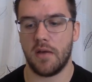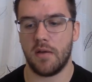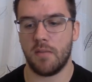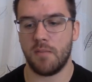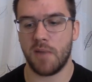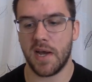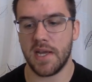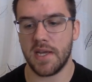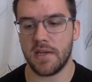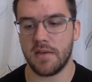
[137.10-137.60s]

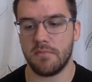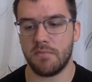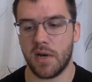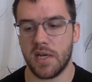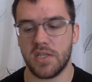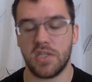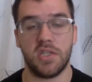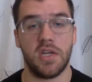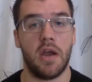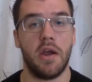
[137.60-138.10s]

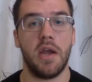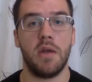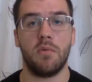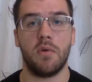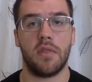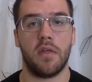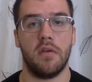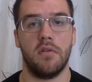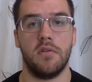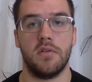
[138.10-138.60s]
by sharing
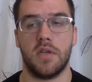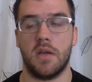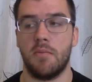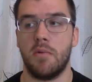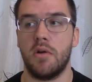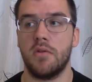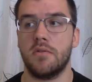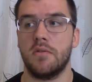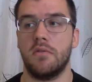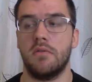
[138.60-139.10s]
with others, I'm
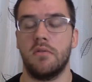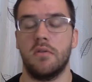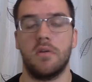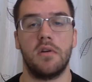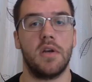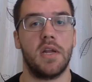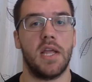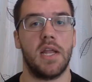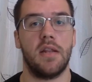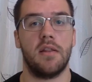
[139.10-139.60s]
also
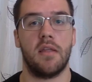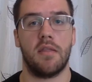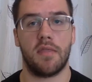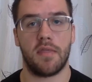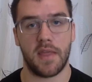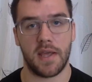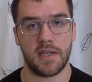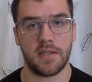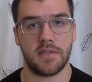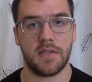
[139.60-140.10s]
learning the
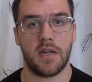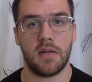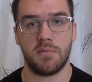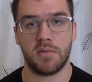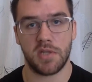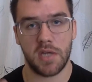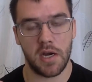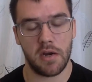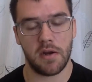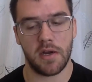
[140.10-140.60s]
things that I'm
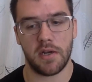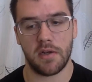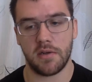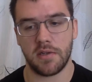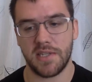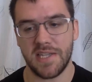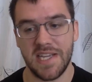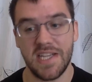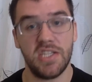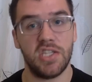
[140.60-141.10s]
sharing.
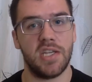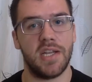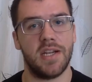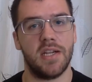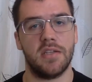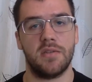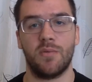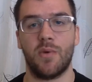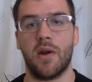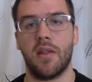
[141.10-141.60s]
Teaching
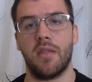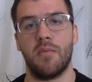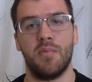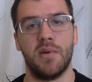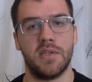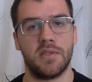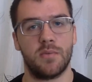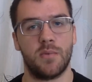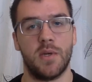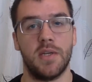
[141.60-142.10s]
is one of the
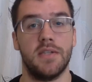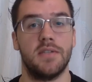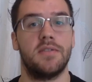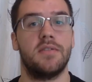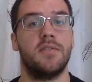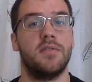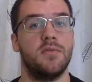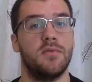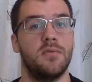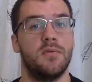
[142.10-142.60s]
best ways
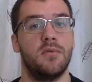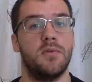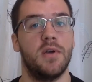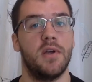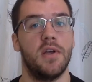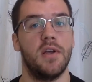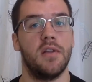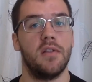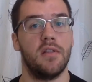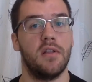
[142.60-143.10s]
to
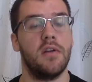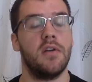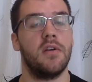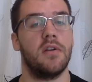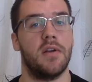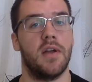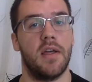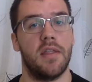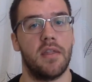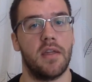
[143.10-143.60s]

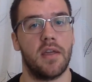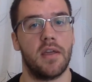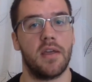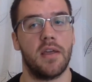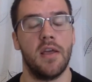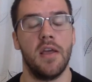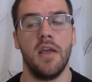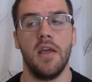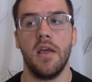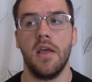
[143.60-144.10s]
learn, I
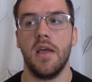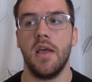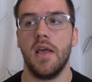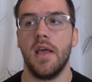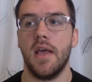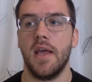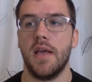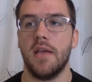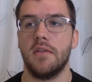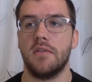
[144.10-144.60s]
think.
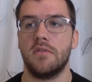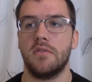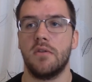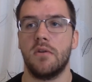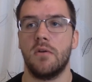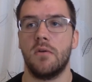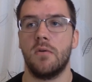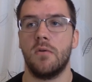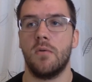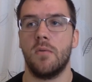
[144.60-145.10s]
And
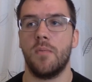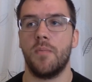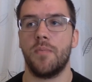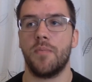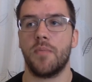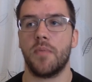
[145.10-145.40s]
so